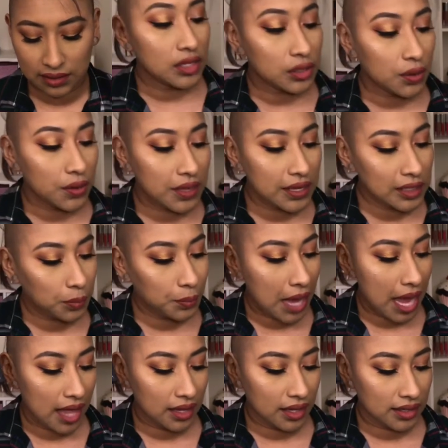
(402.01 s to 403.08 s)
So this
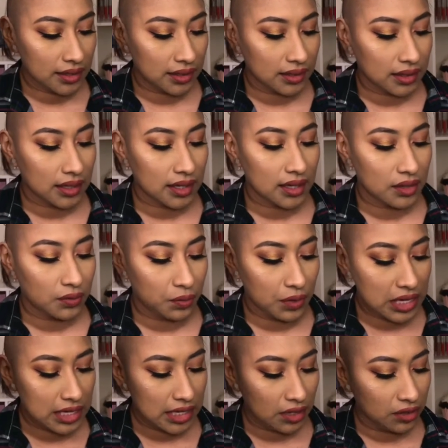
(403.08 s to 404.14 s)
palette
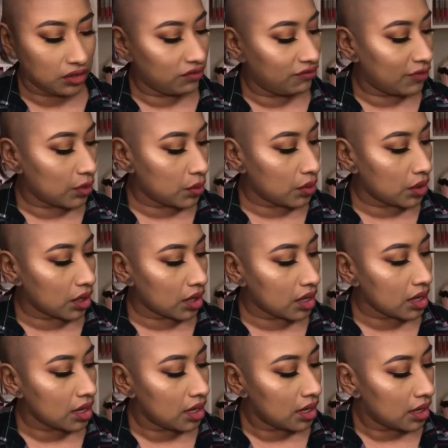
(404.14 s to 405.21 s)
retails
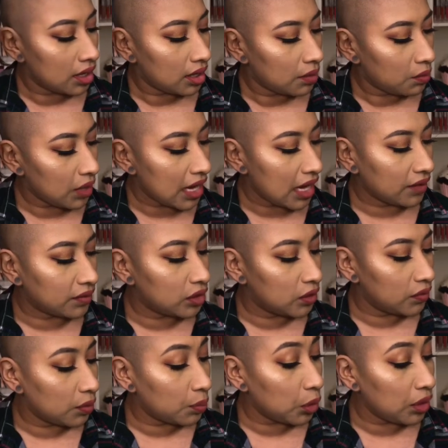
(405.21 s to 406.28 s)
for, we have
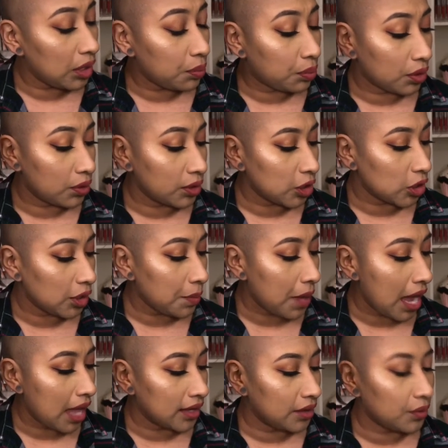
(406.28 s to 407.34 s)
Suva Beauty Protégé
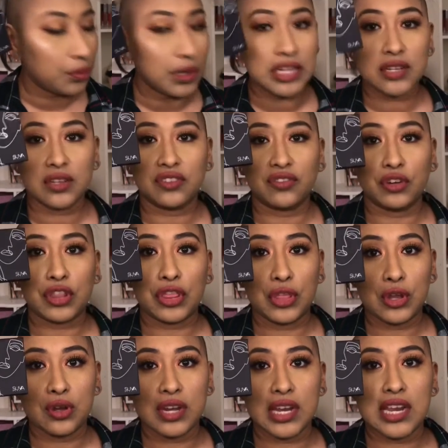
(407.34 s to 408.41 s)
palette retails for
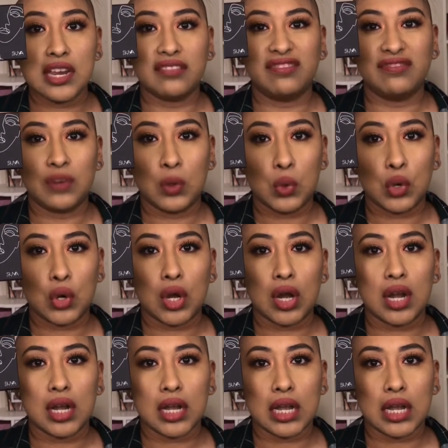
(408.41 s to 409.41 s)
$34.